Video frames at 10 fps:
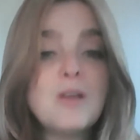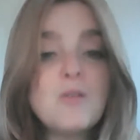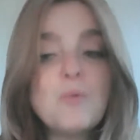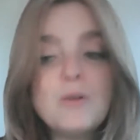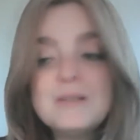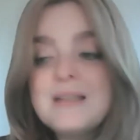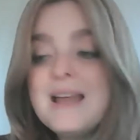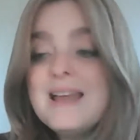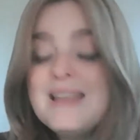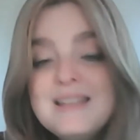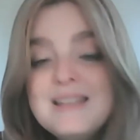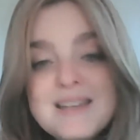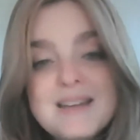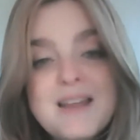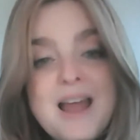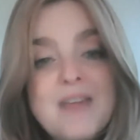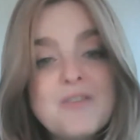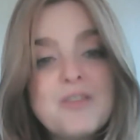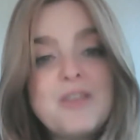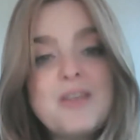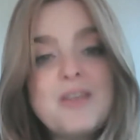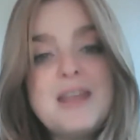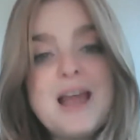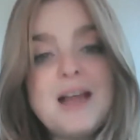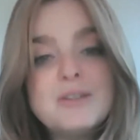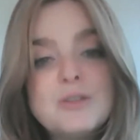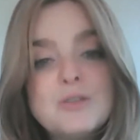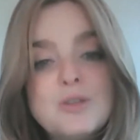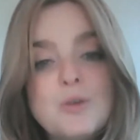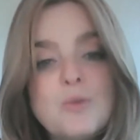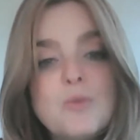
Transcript: In other words, he did everything that he had to do.